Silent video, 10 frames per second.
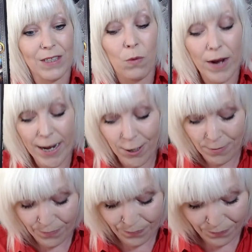The
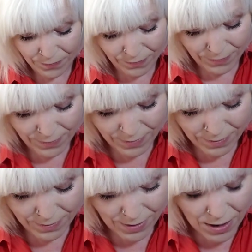wheel.
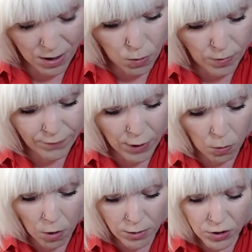We've
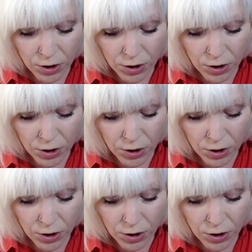got one,